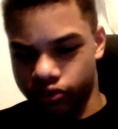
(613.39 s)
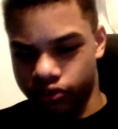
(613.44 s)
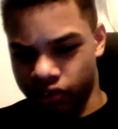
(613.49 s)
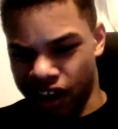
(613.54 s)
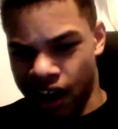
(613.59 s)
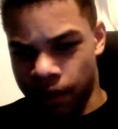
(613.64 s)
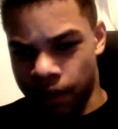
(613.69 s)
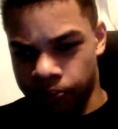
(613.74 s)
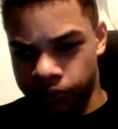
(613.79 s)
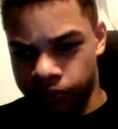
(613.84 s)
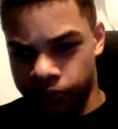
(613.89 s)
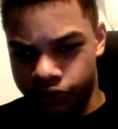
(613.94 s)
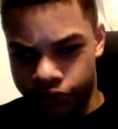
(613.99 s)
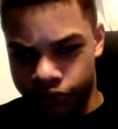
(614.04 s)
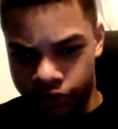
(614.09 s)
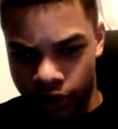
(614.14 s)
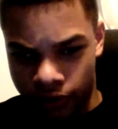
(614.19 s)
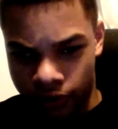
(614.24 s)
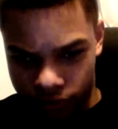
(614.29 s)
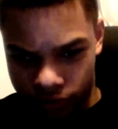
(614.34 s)
crappy
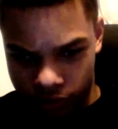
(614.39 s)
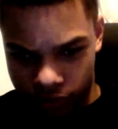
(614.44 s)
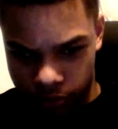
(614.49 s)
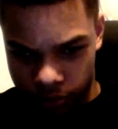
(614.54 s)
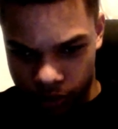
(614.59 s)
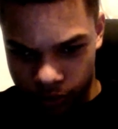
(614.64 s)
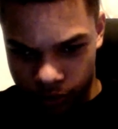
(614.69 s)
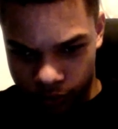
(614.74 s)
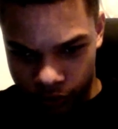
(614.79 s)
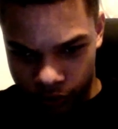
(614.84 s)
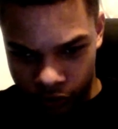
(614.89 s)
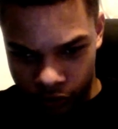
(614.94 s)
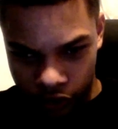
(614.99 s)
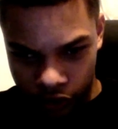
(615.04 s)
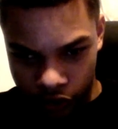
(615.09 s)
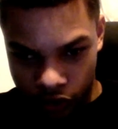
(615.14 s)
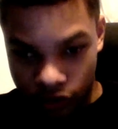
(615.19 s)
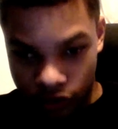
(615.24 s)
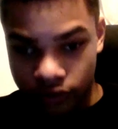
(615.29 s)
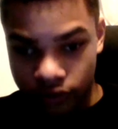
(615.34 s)
stuff to people,
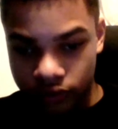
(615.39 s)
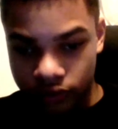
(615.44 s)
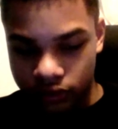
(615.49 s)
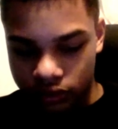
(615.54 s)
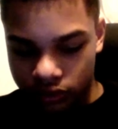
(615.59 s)
you know?